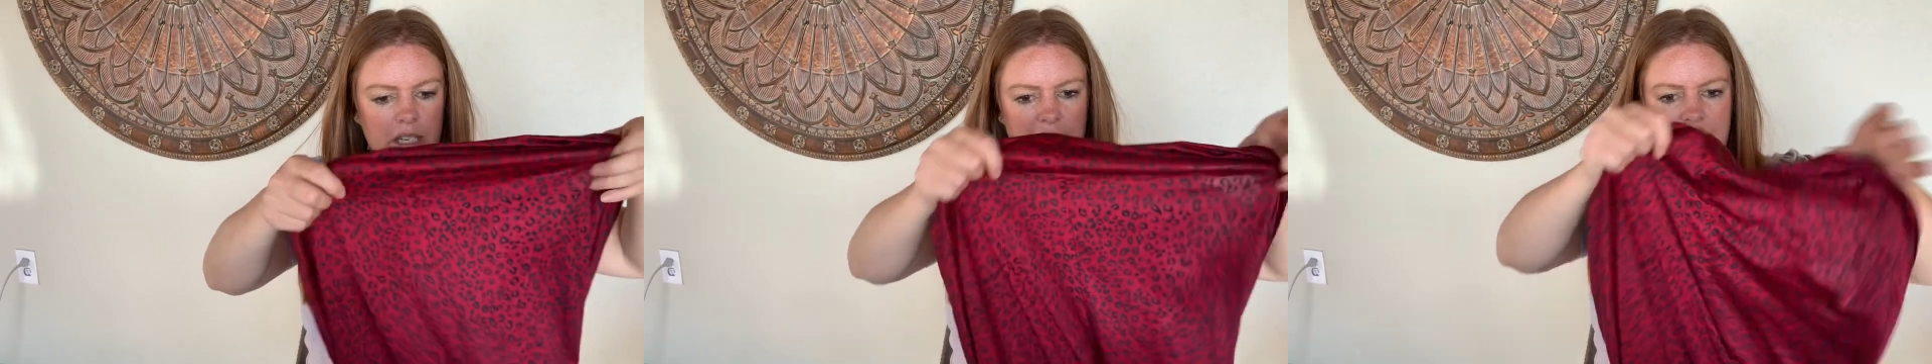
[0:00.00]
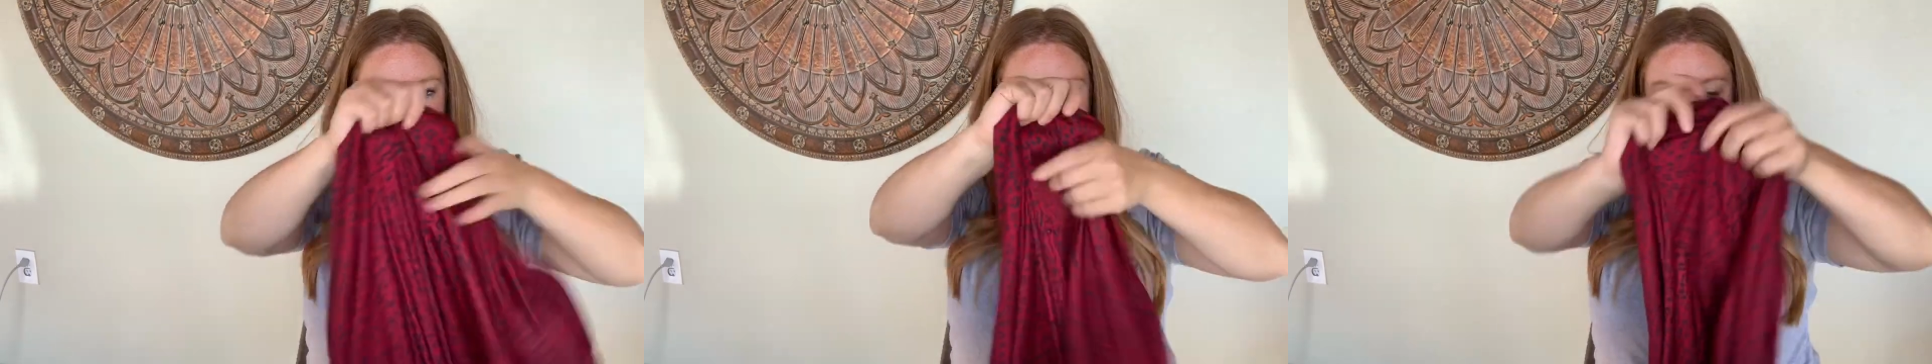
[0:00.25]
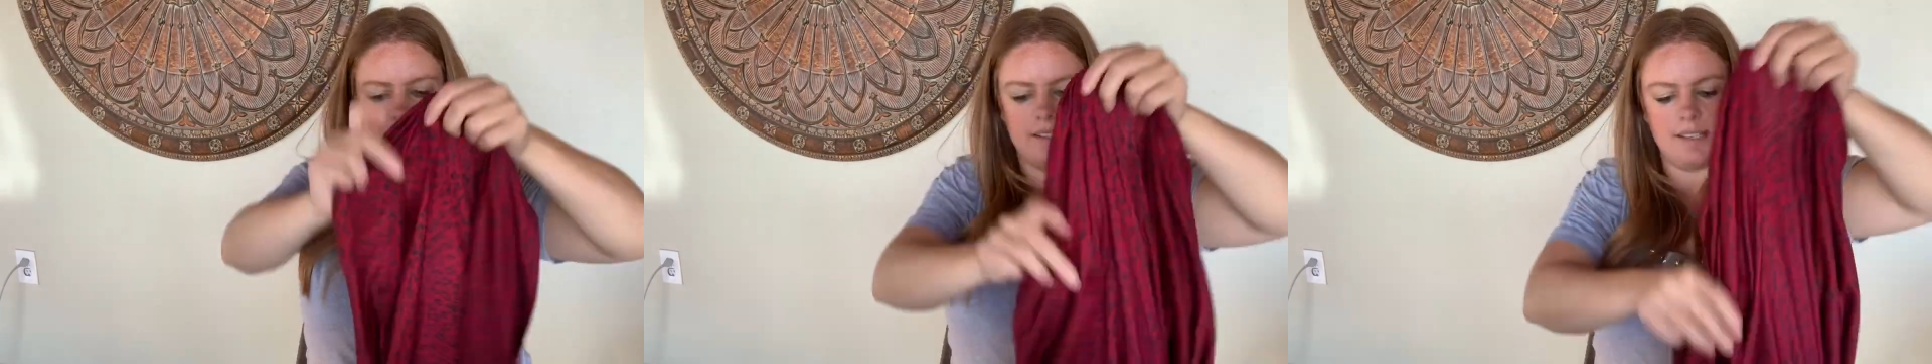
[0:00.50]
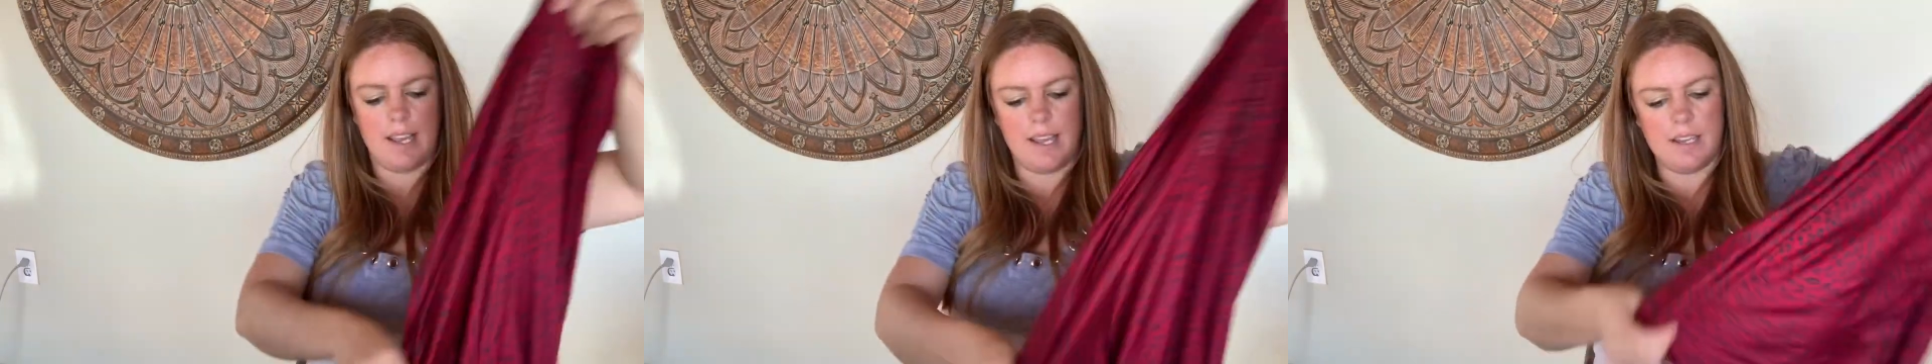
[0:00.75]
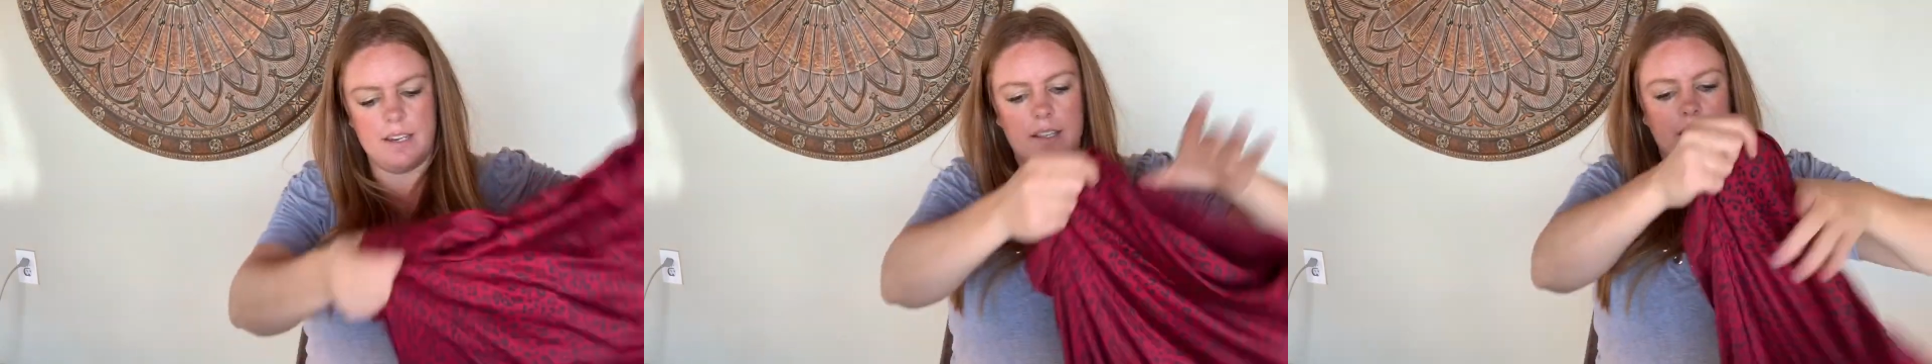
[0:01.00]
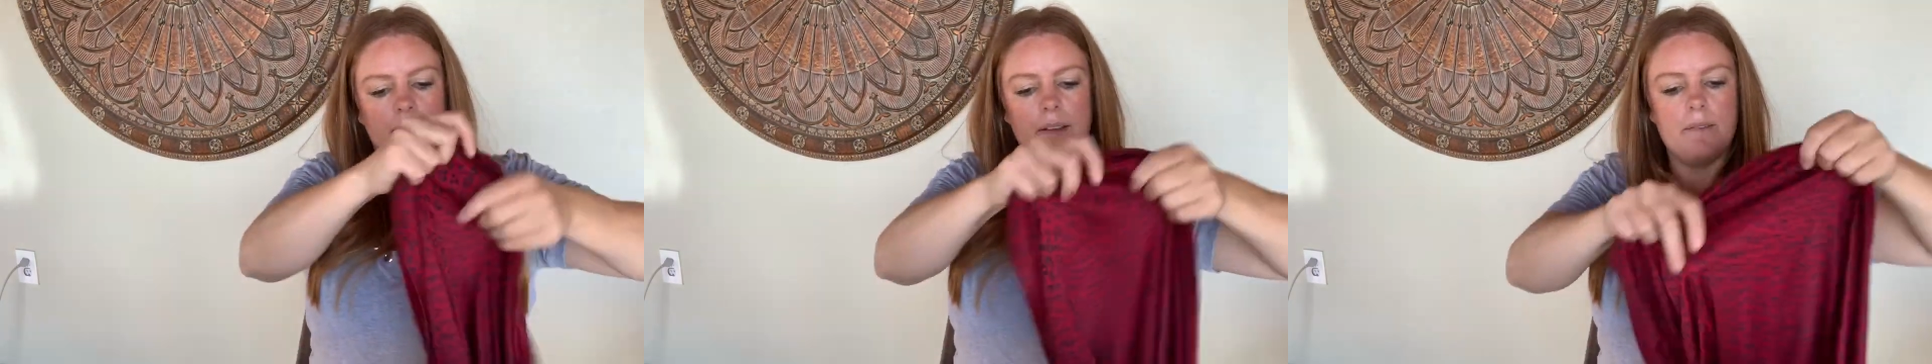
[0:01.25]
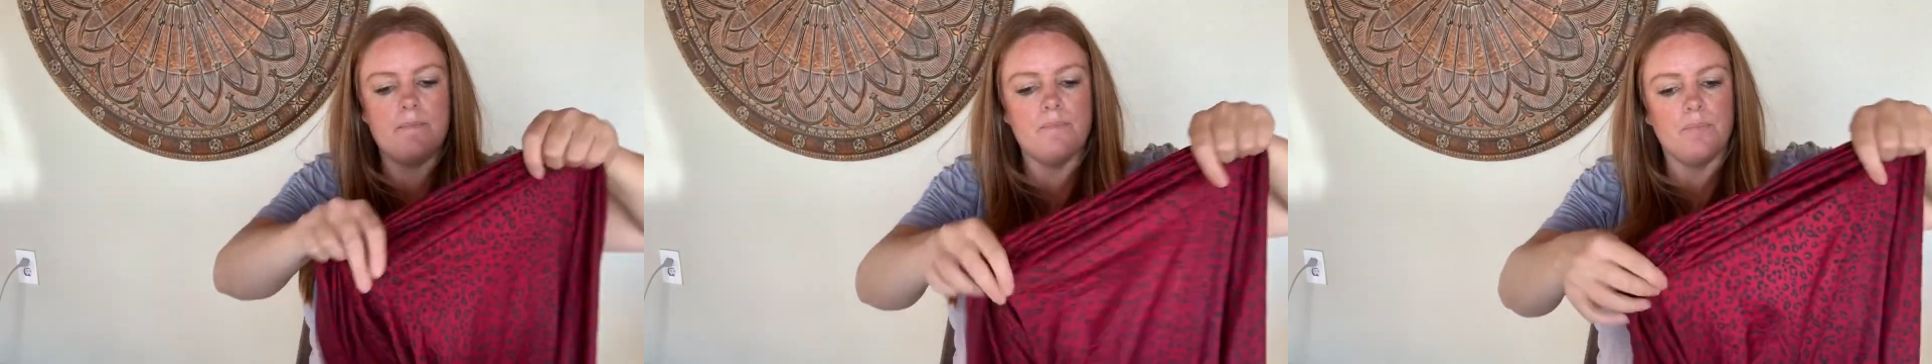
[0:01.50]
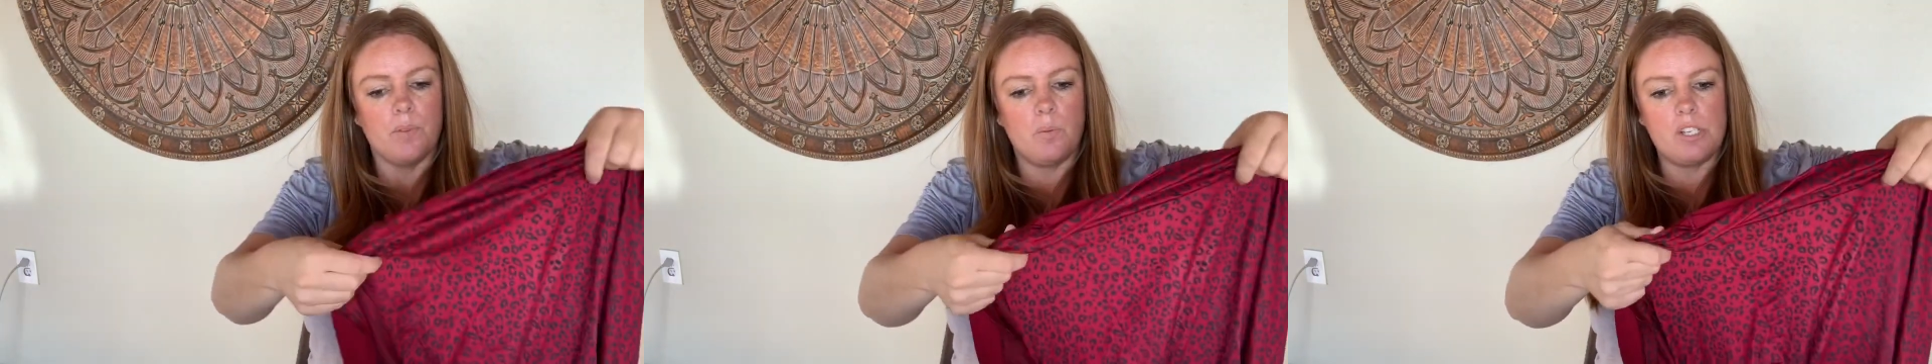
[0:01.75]
tag inside,
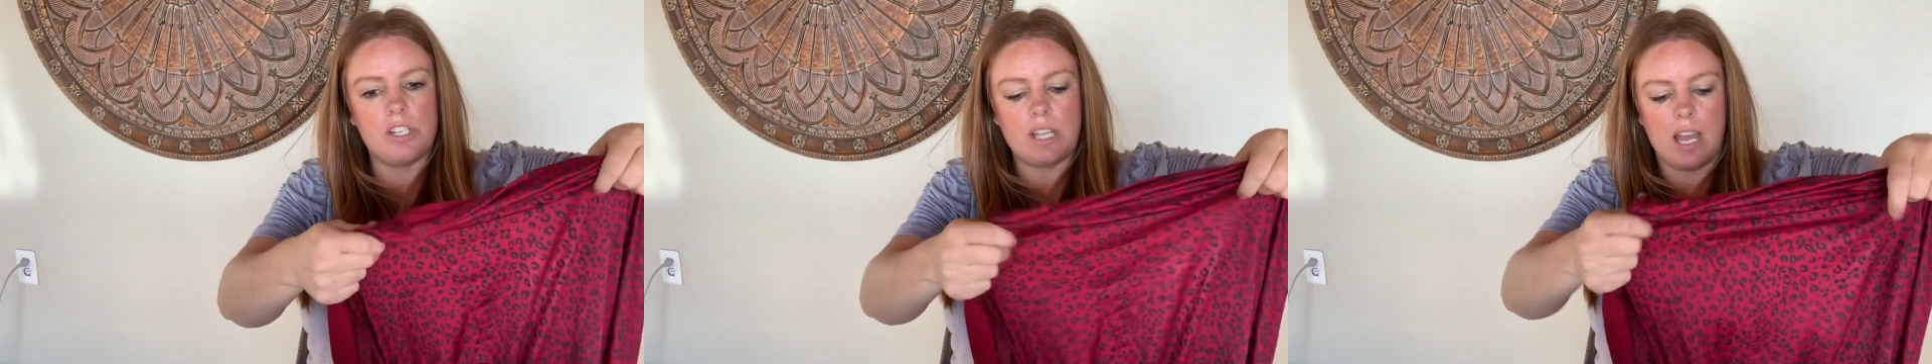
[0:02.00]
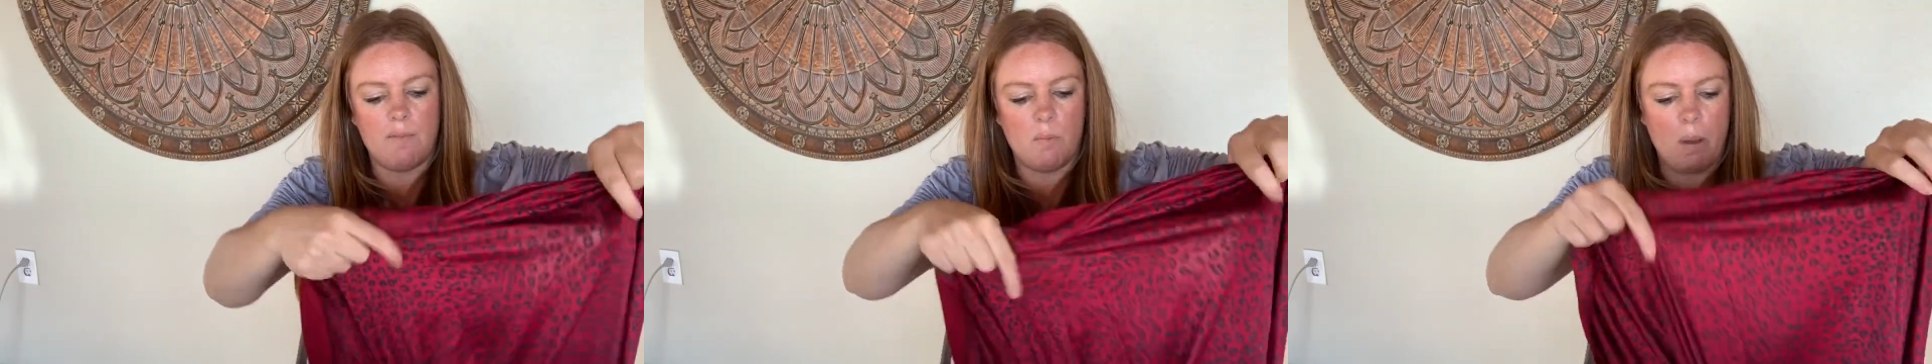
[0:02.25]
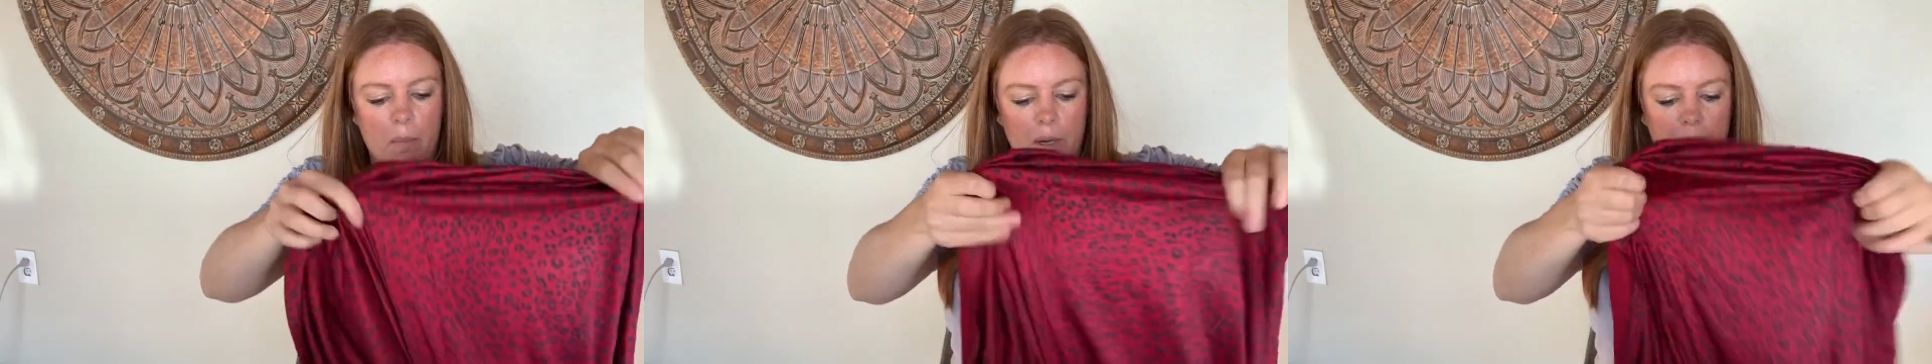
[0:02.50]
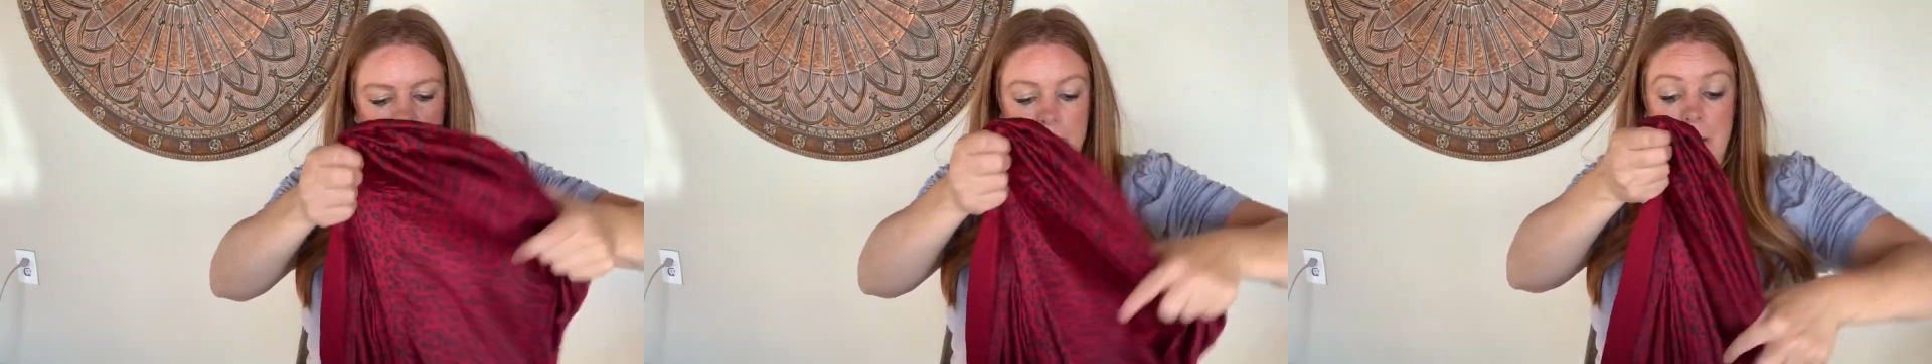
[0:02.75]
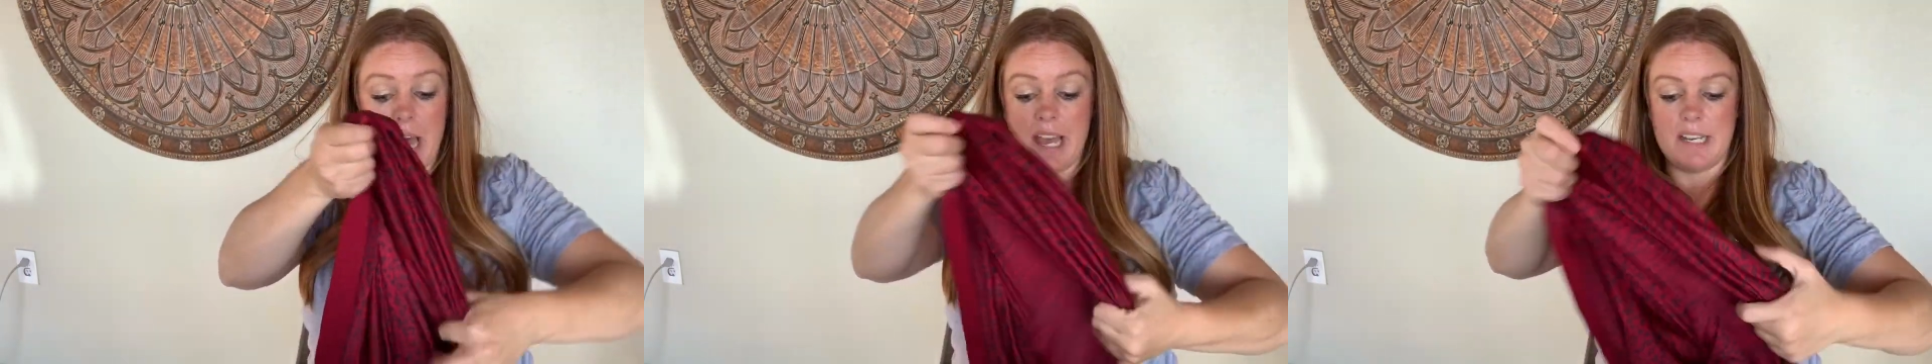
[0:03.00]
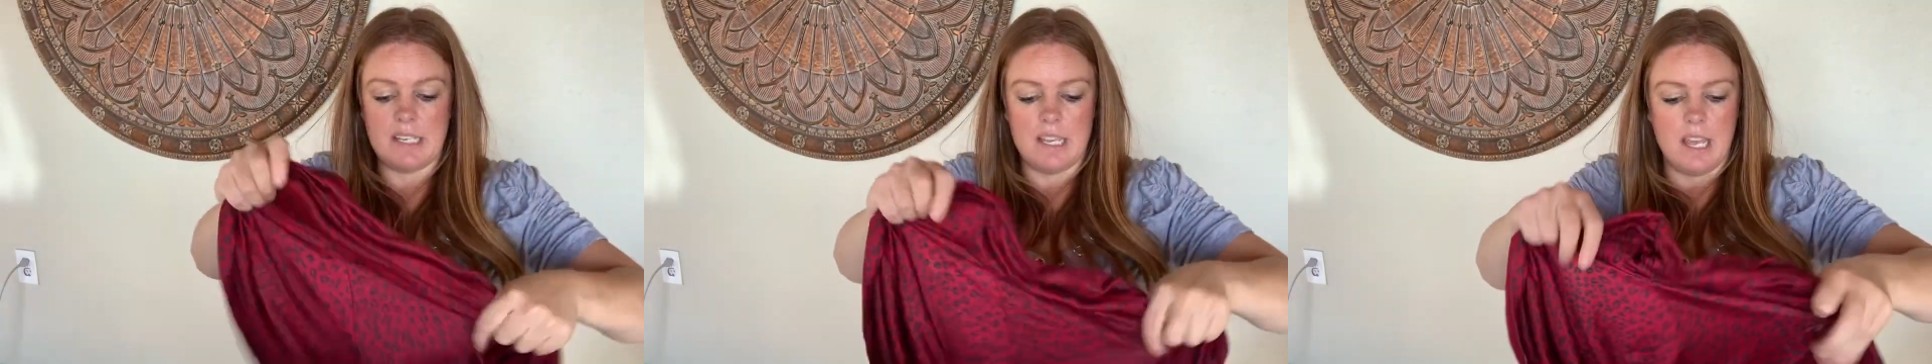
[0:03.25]
which is kind of a bummer, but